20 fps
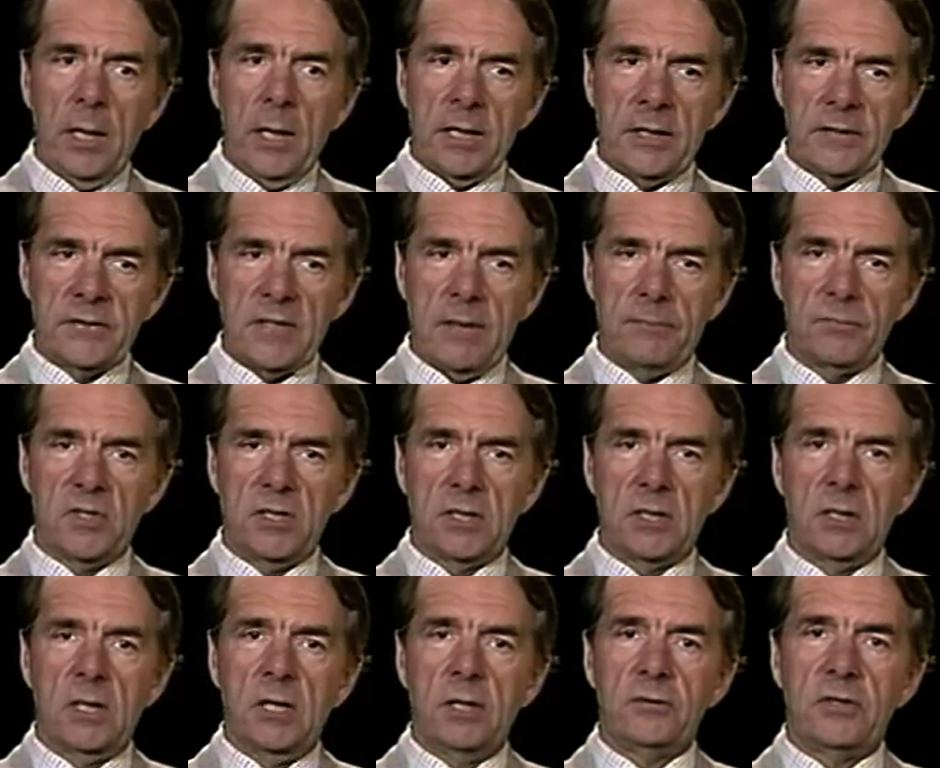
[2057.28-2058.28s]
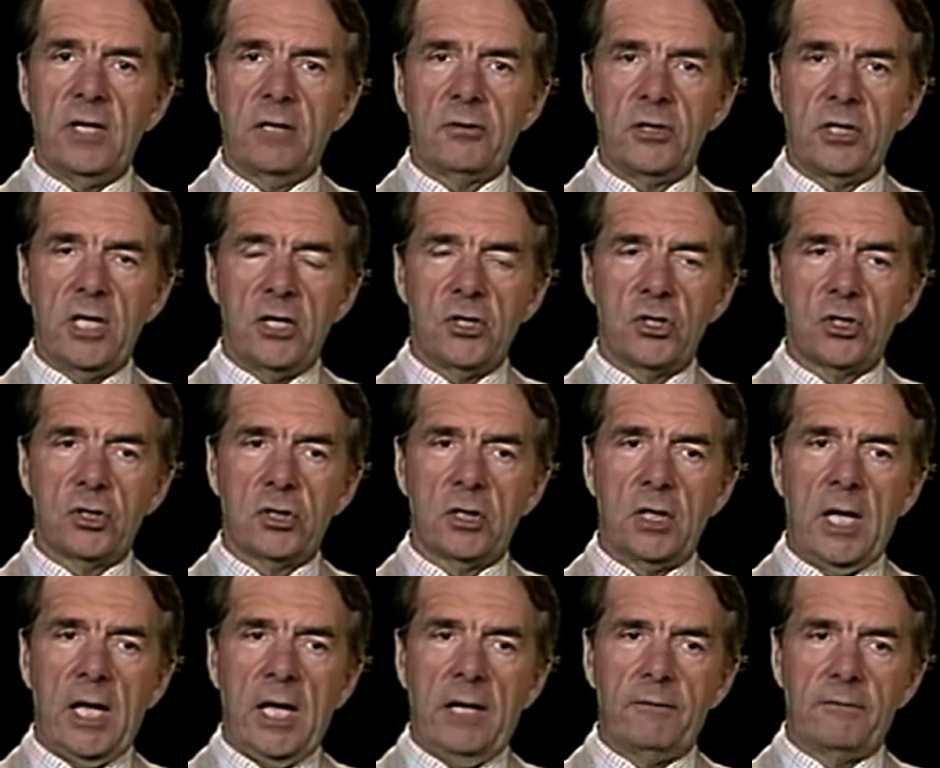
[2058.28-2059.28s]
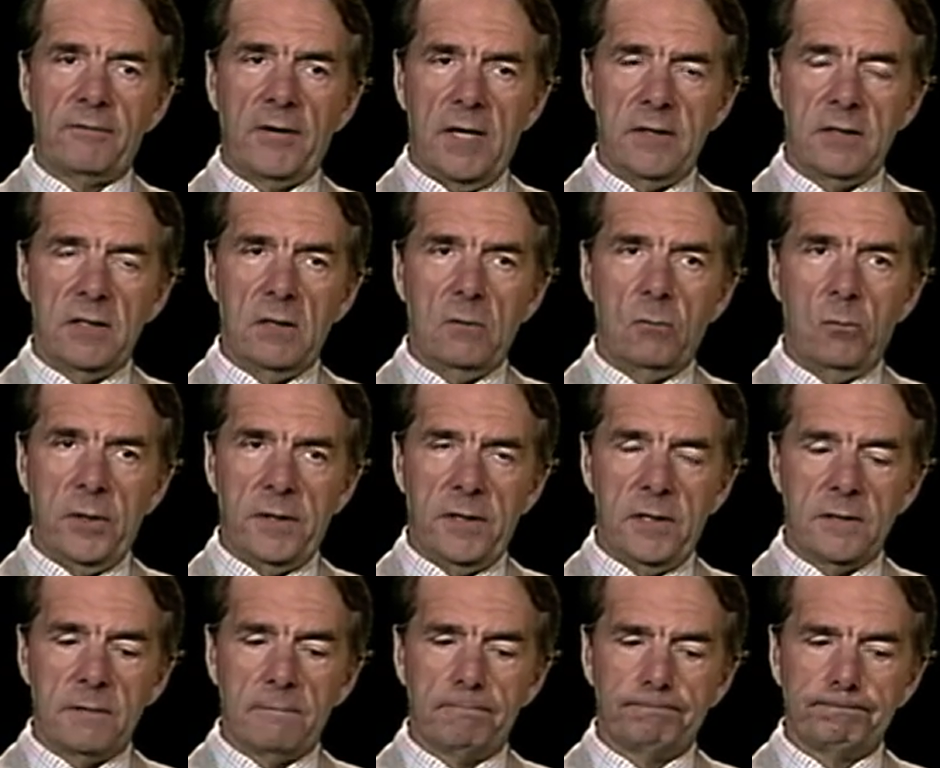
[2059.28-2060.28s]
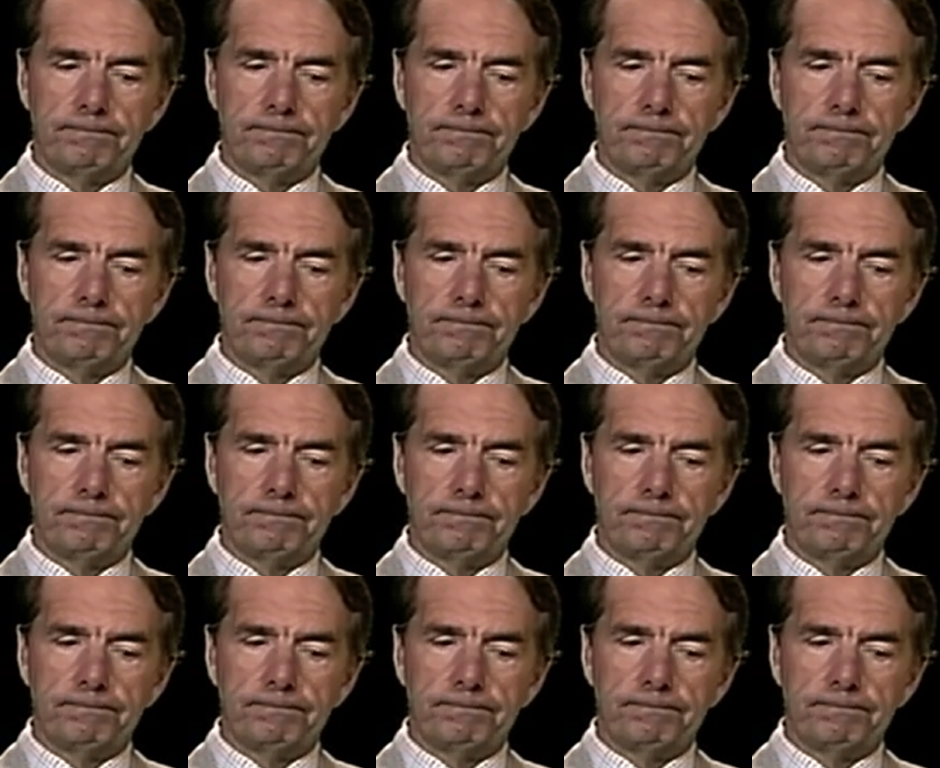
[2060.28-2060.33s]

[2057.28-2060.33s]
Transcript: accepting degradation and fighting with it.